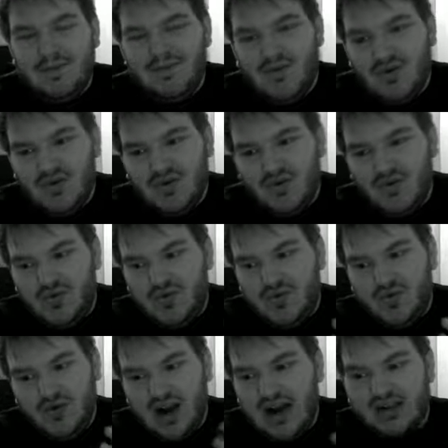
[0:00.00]

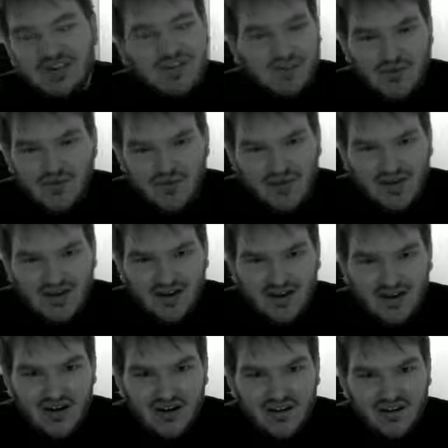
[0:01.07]
to actually pull that
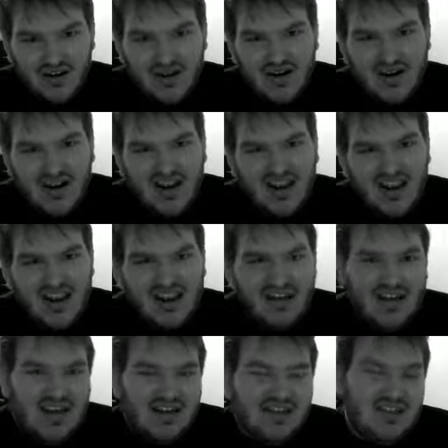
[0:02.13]
off. And
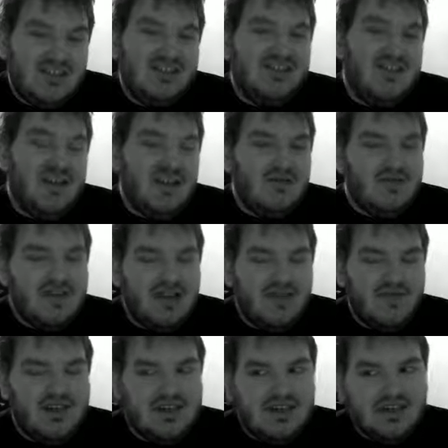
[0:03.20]
I just thought it was kind of
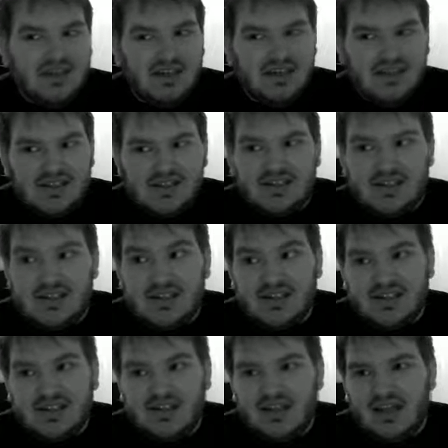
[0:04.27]
an inconsistency
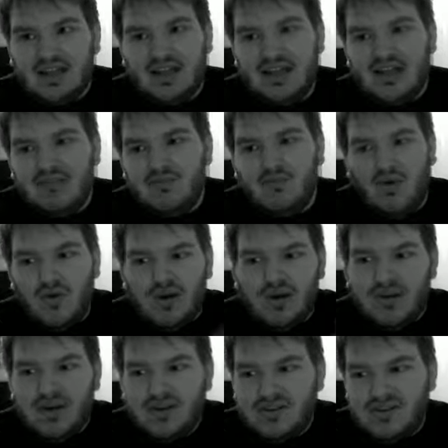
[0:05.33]
that like they didn't point it
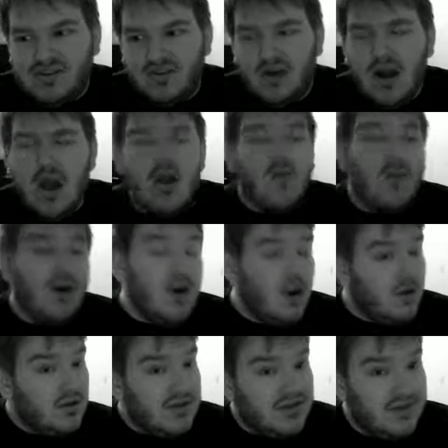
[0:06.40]
out sooner.
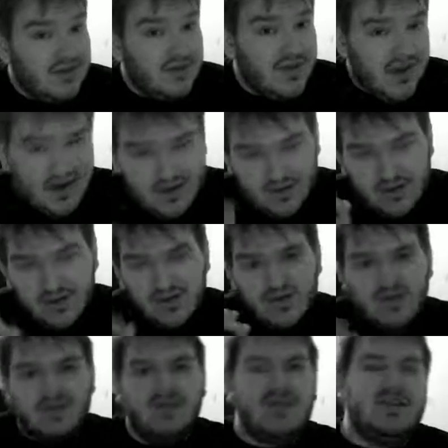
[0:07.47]
Regardless of that, though,
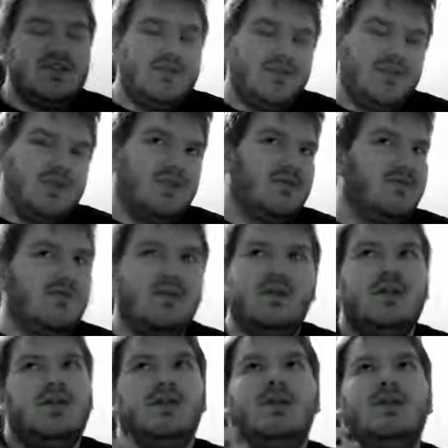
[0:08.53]
this film,
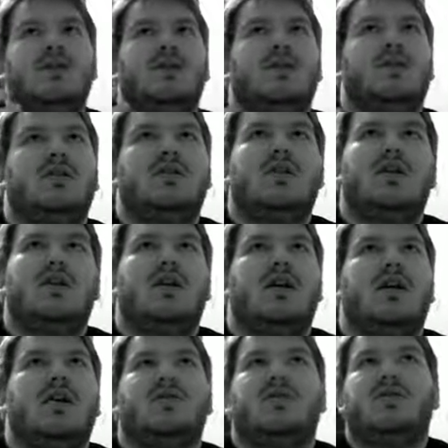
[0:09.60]

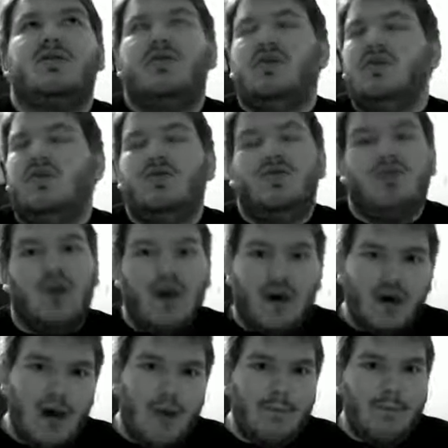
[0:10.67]
you'll
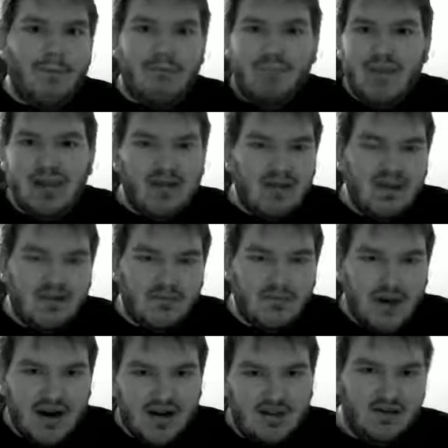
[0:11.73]
draw a billion
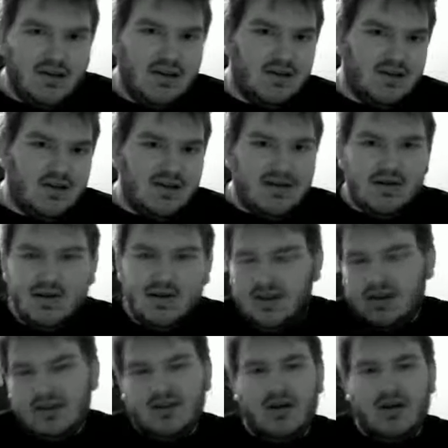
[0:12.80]
parallels, like,